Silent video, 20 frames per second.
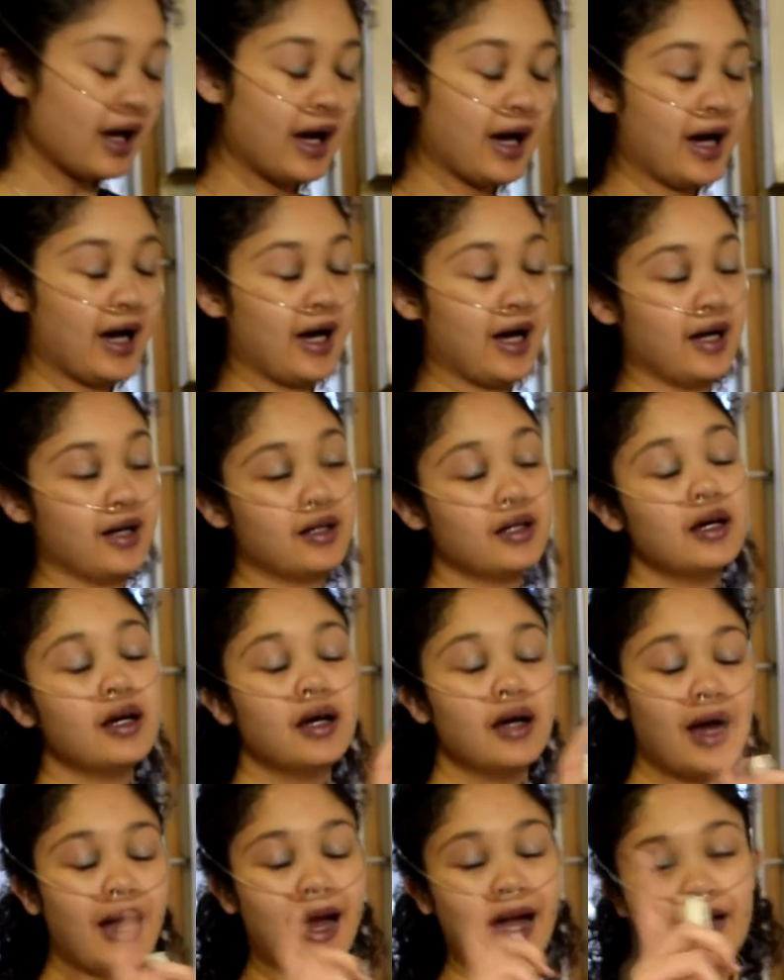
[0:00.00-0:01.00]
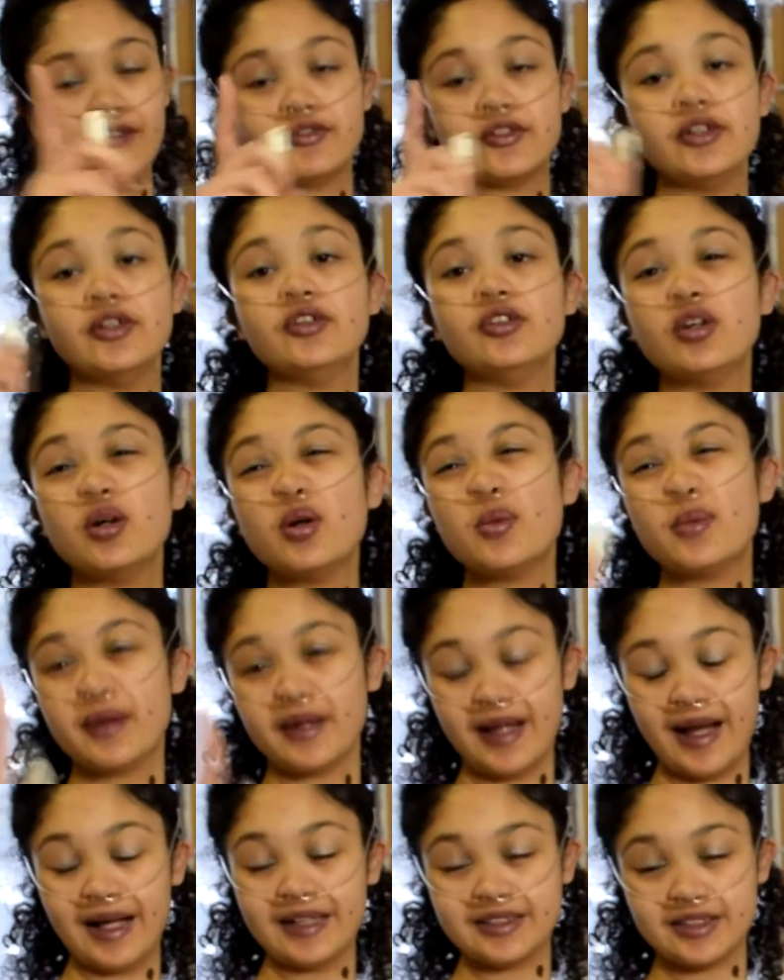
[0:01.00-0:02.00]
After you do the
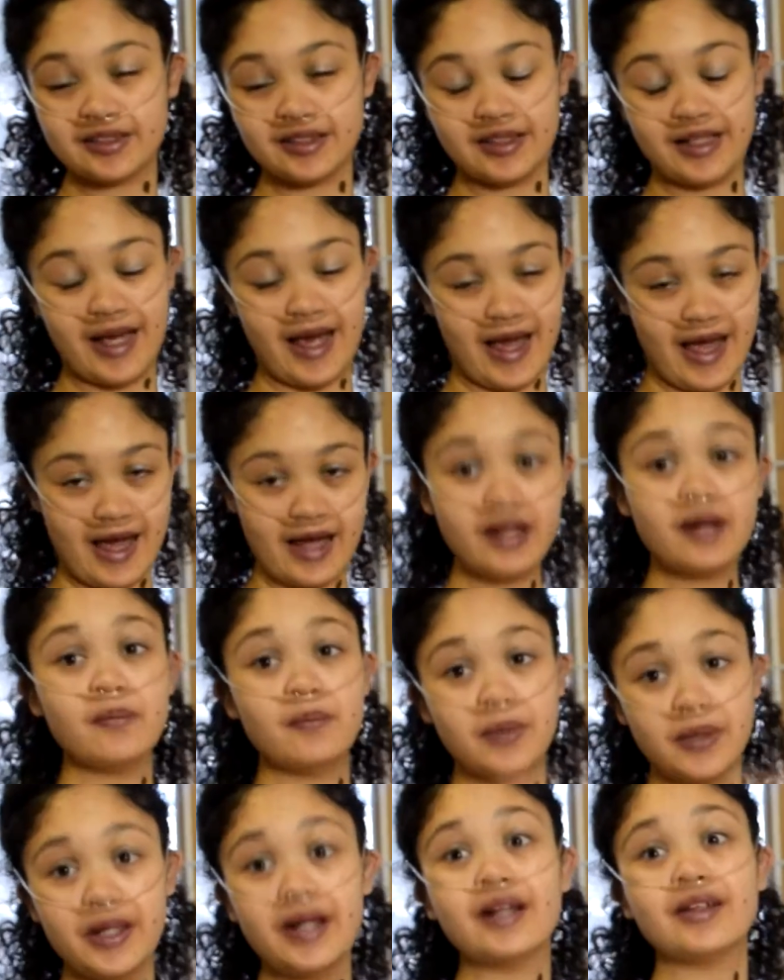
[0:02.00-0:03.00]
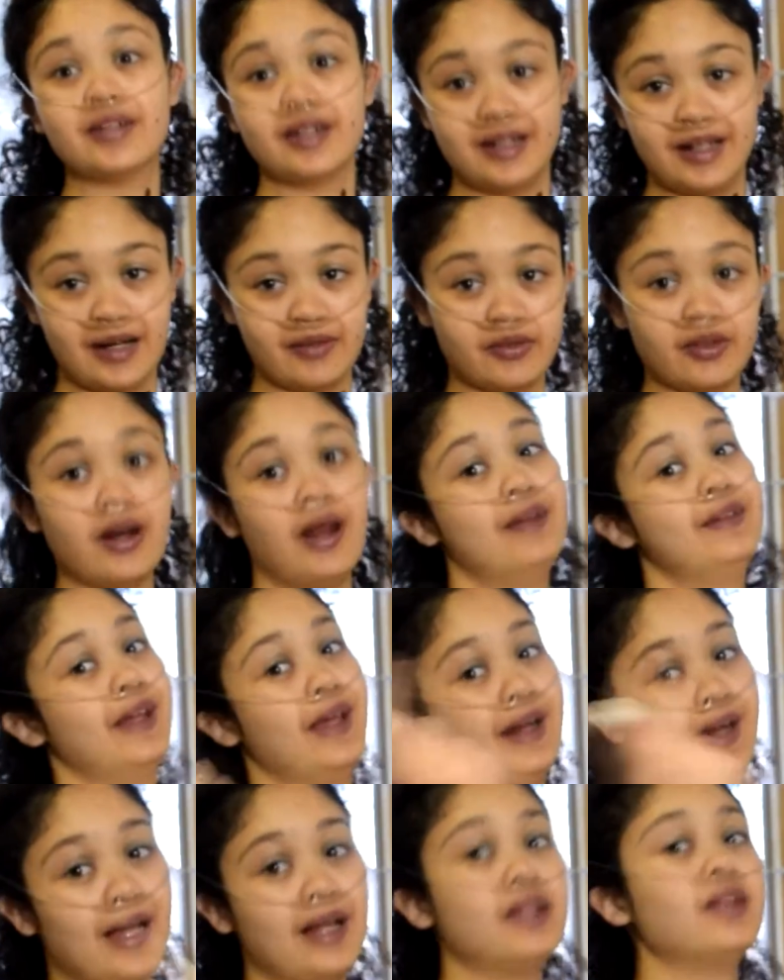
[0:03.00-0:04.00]
molasses and egg, beat it together and
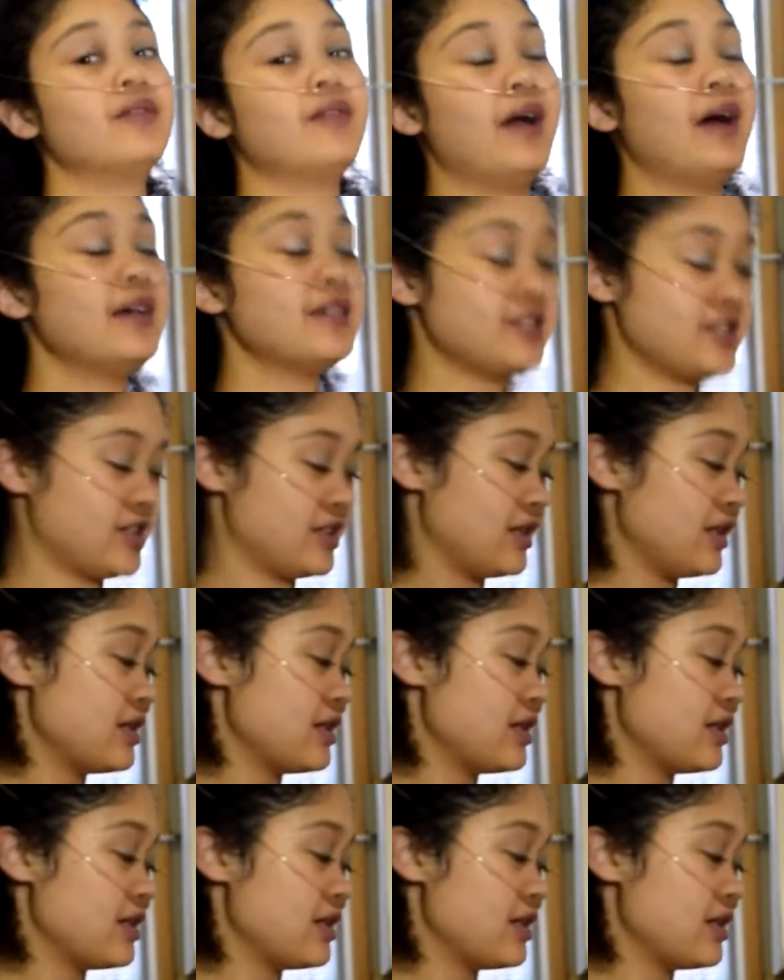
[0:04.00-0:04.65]
then add the rest.